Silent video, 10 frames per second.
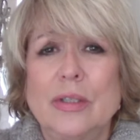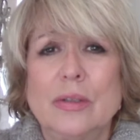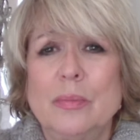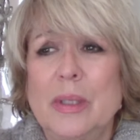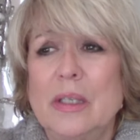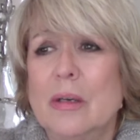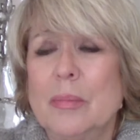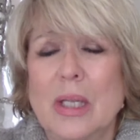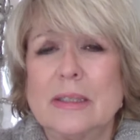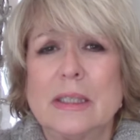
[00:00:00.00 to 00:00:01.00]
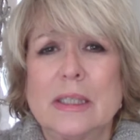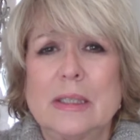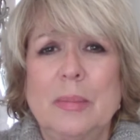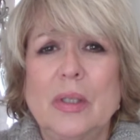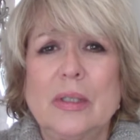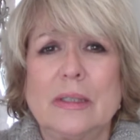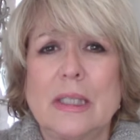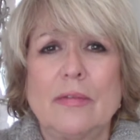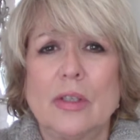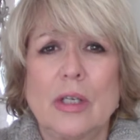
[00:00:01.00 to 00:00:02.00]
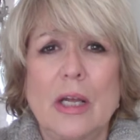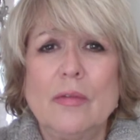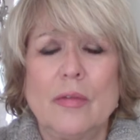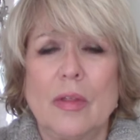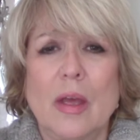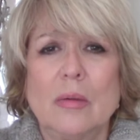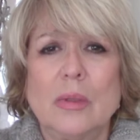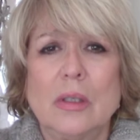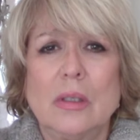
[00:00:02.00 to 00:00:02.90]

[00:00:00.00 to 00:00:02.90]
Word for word: to be a pleasant experience ever again for them.